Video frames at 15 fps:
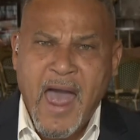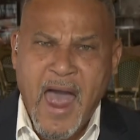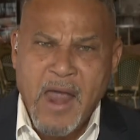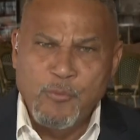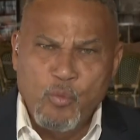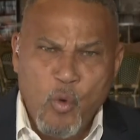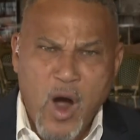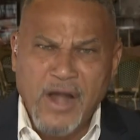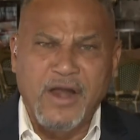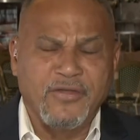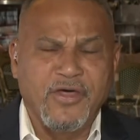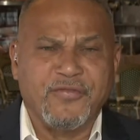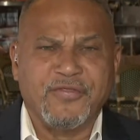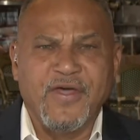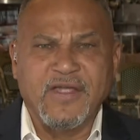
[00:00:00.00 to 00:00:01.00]
And one
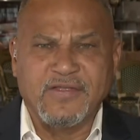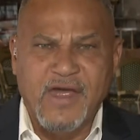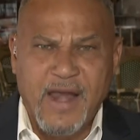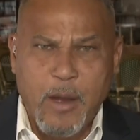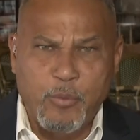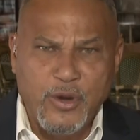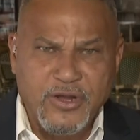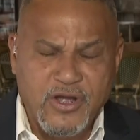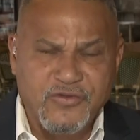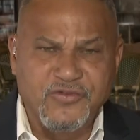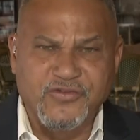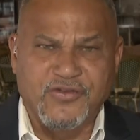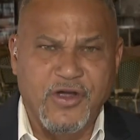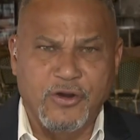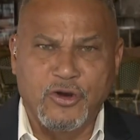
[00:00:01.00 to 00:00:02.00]
other thing that I would
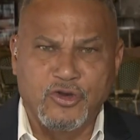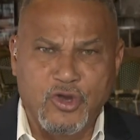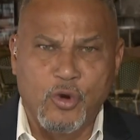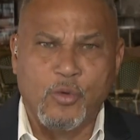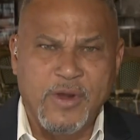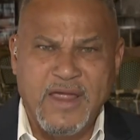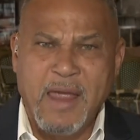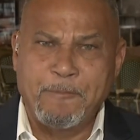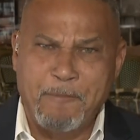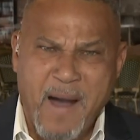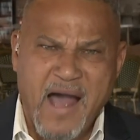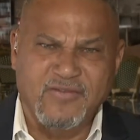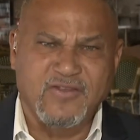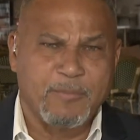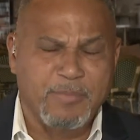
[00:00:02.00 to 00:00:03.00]
consider doing and
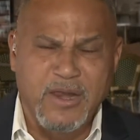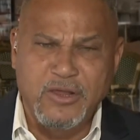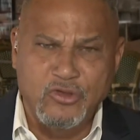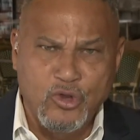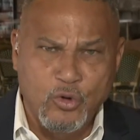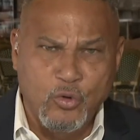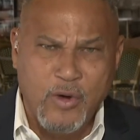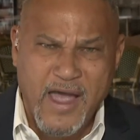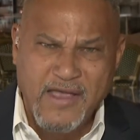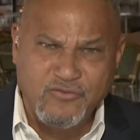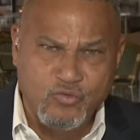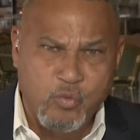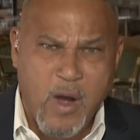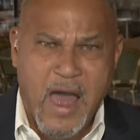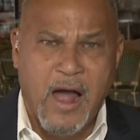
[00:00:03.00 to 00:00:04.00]
possibly do
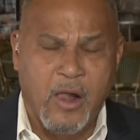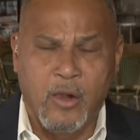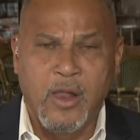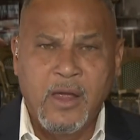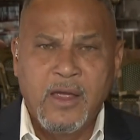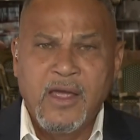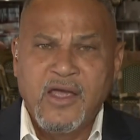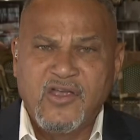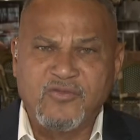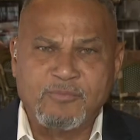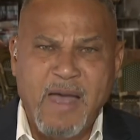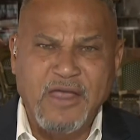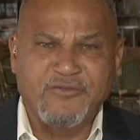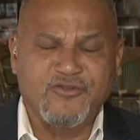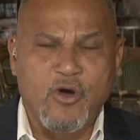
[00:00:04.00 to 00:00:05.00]
as well is
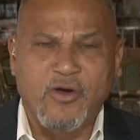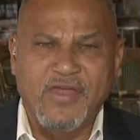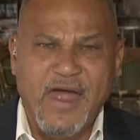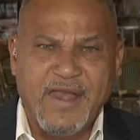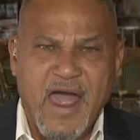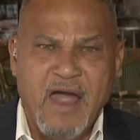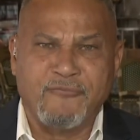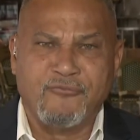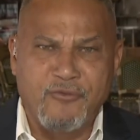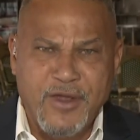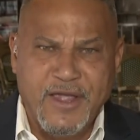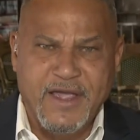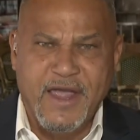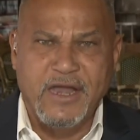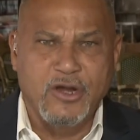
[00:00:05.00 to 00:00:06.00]
make sure that every
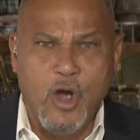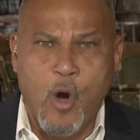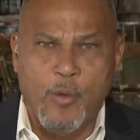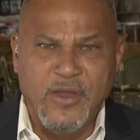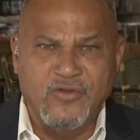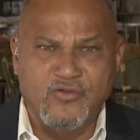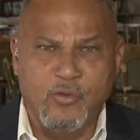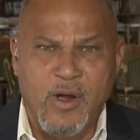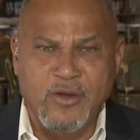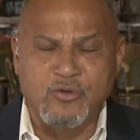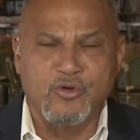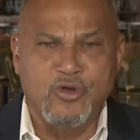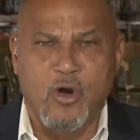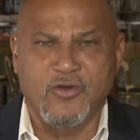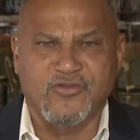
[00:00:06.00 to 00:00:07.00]
kid going to a
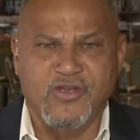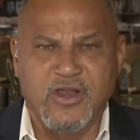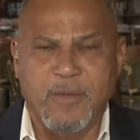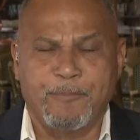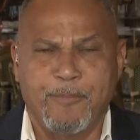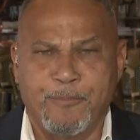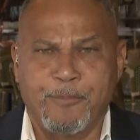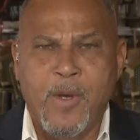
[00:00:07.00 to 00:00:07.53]
New York City